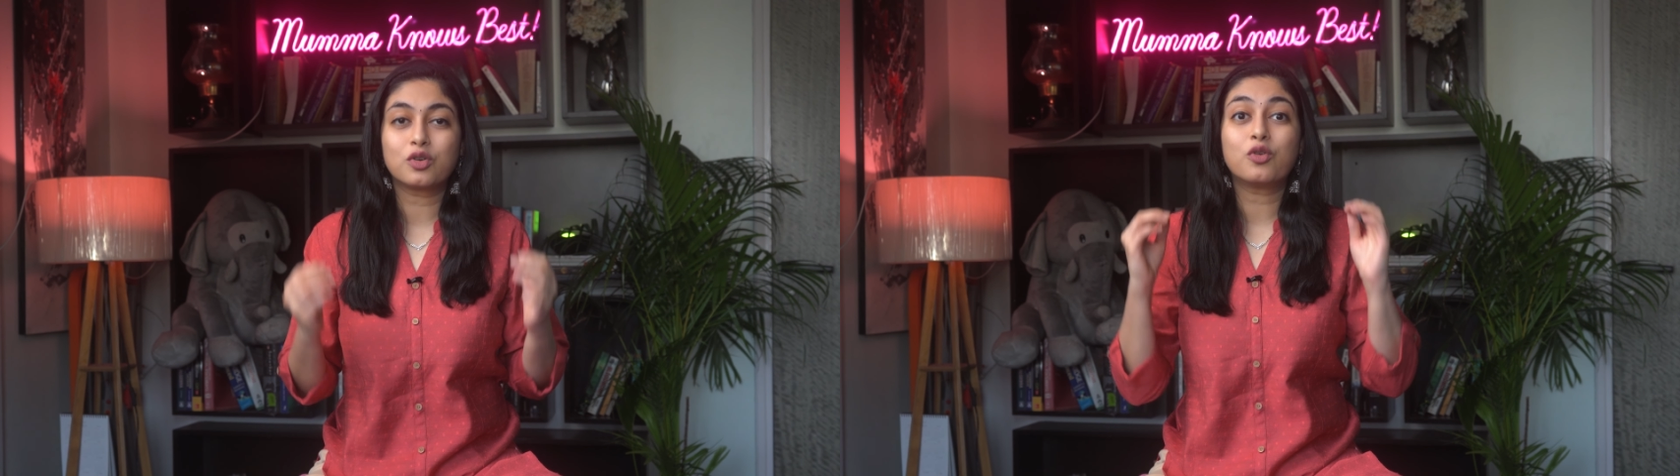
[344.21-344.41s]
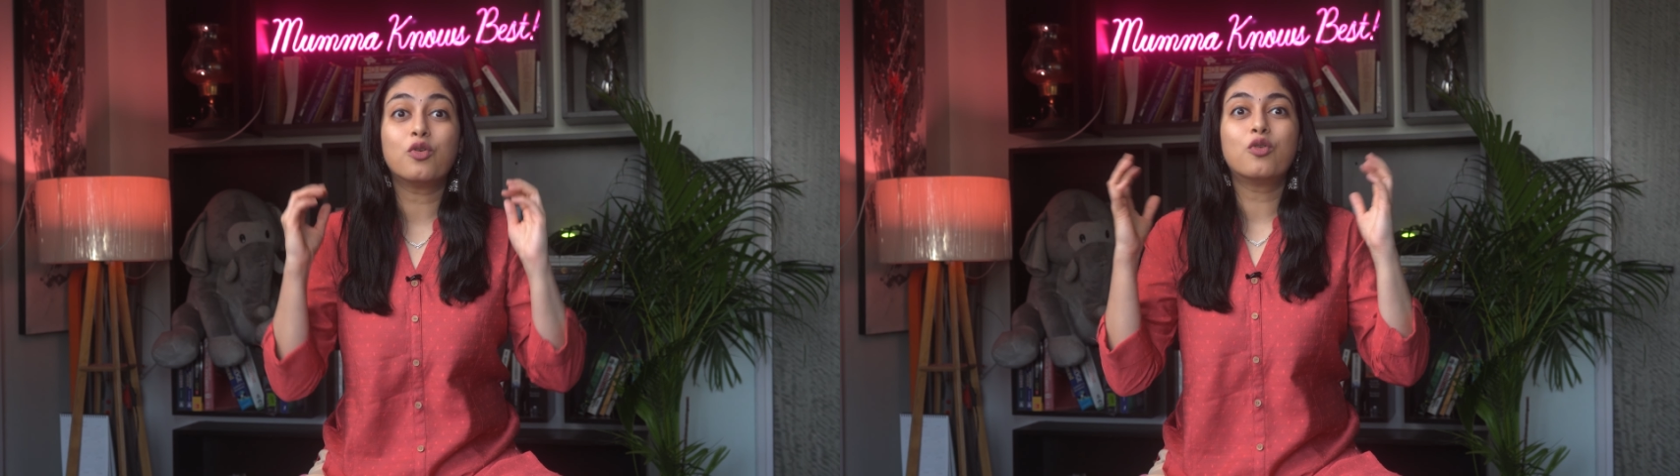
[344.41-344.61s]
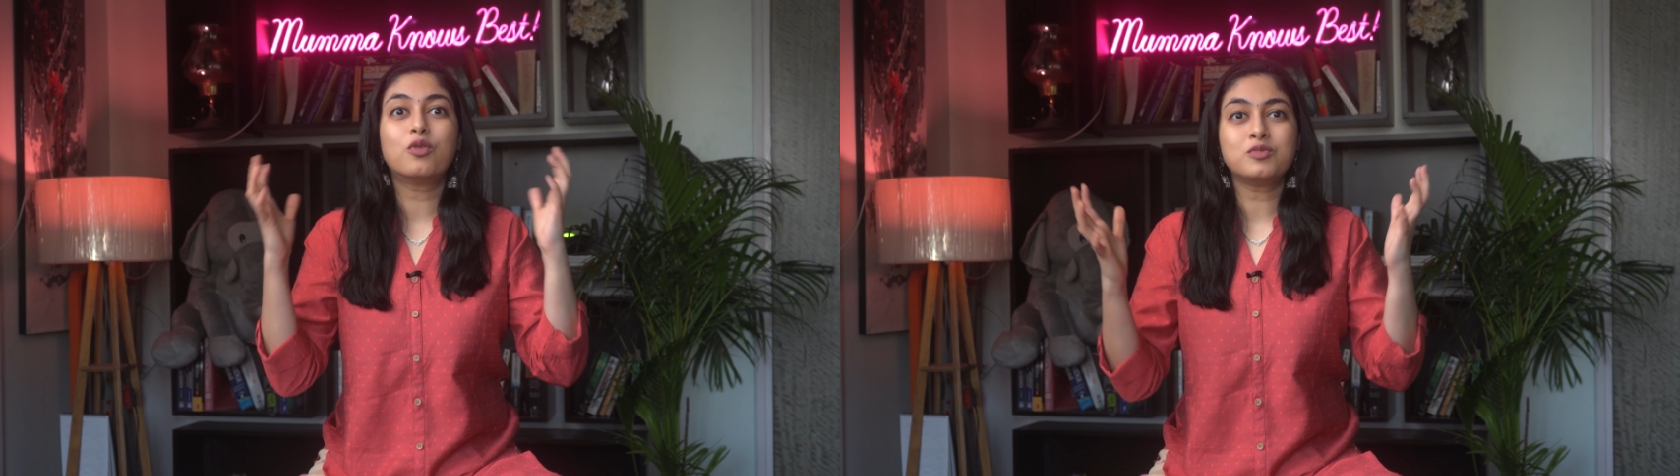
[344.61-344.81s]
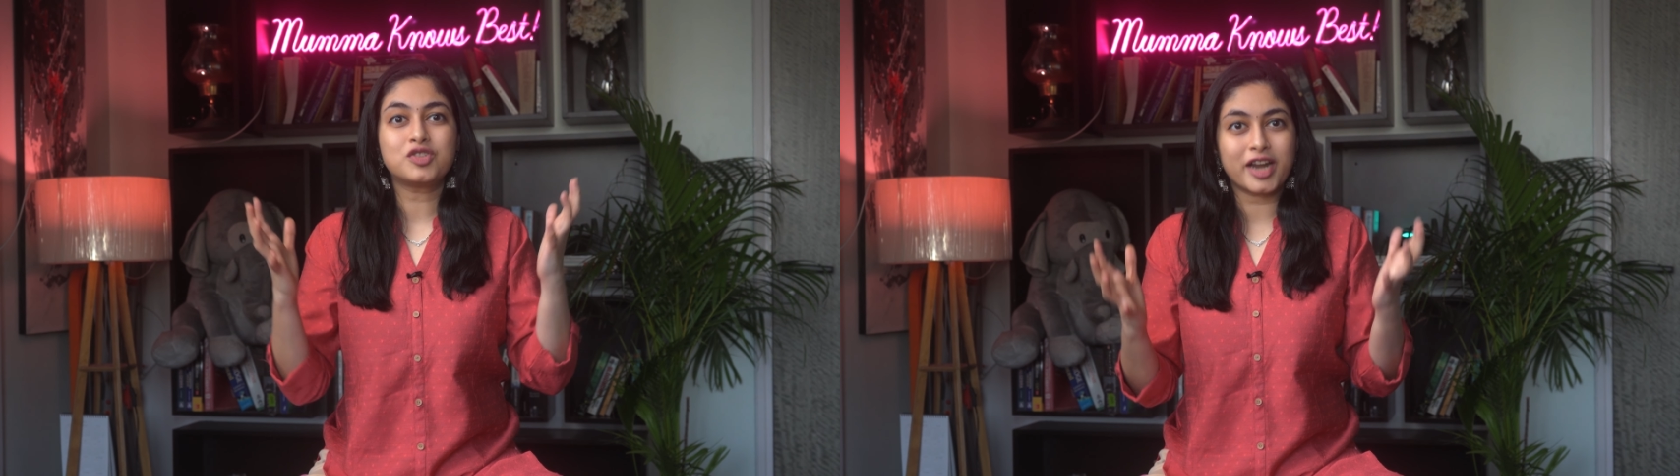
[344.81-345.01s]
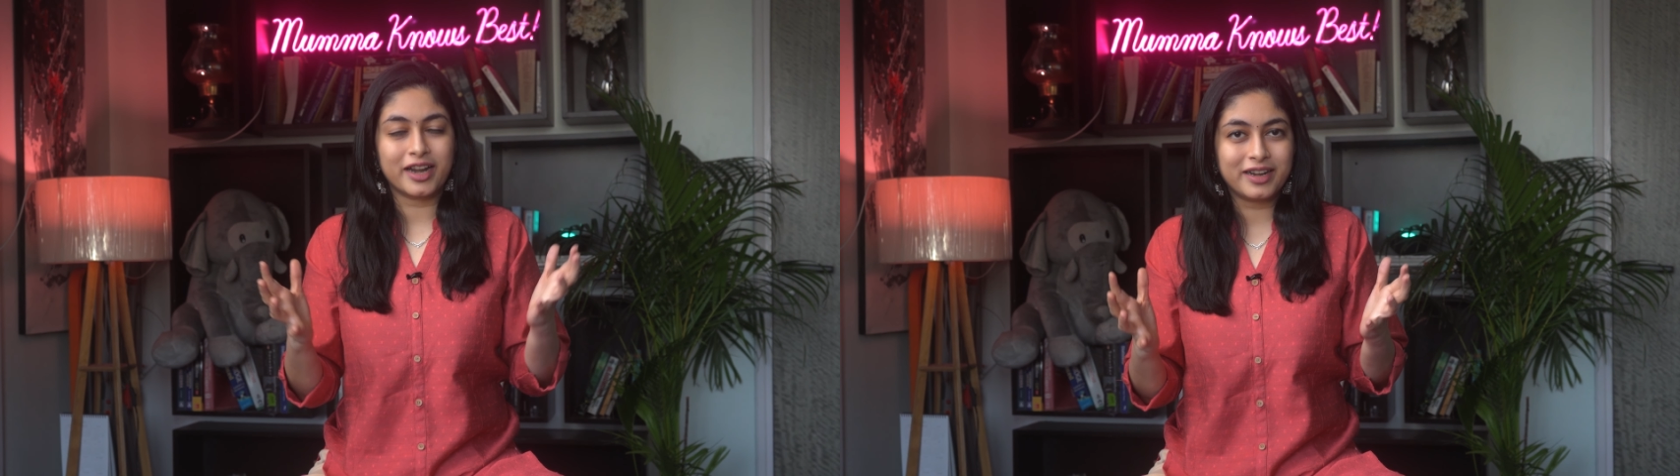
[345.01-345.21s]
or om
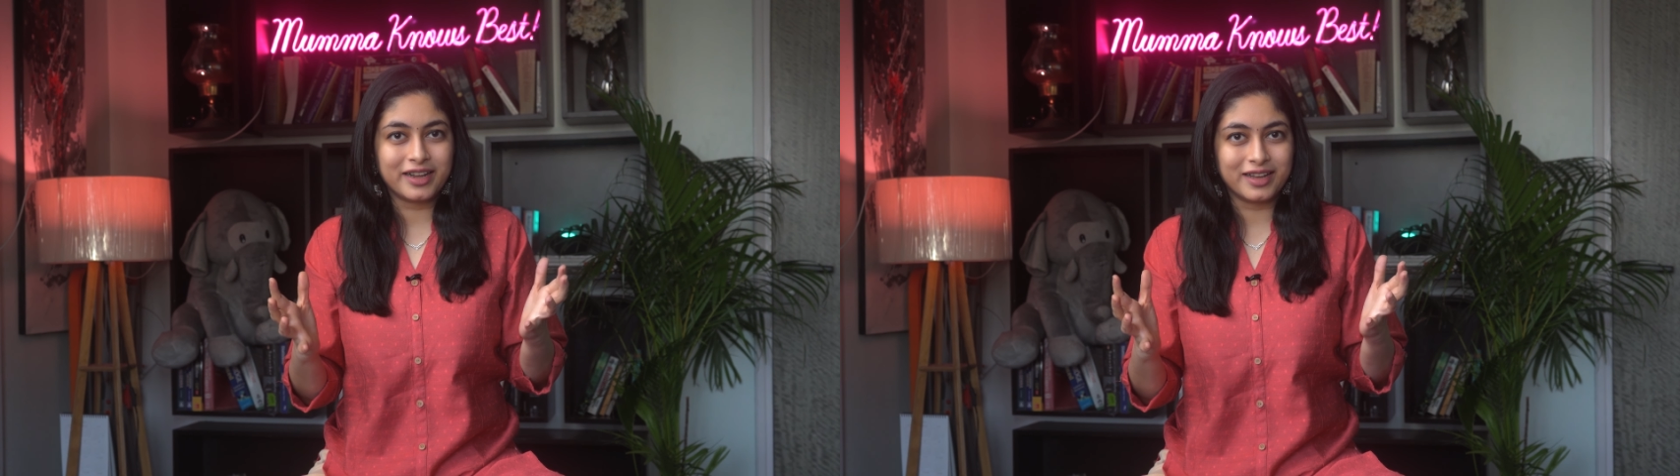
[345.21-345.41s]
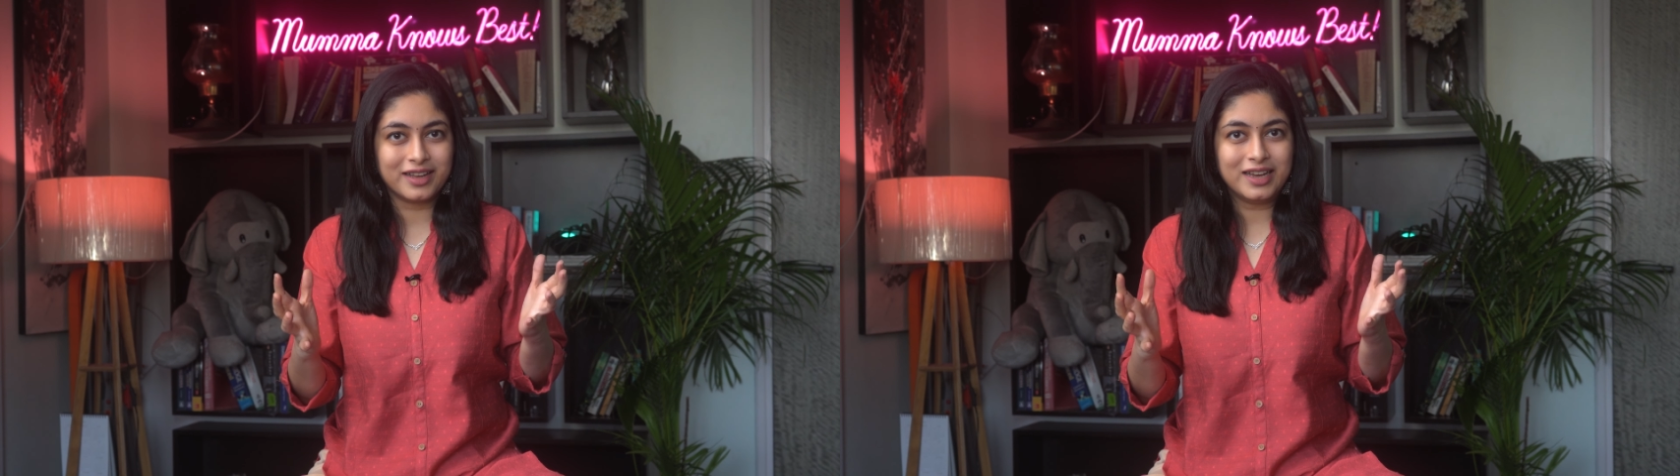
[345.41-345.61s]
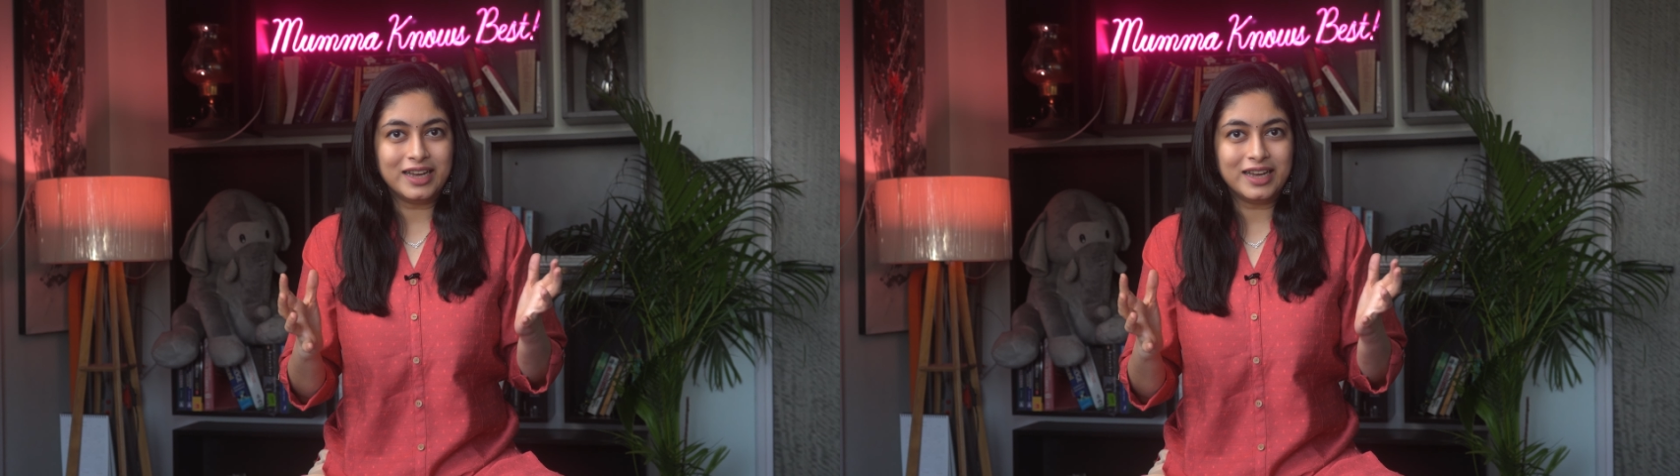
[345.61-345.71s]
chanting.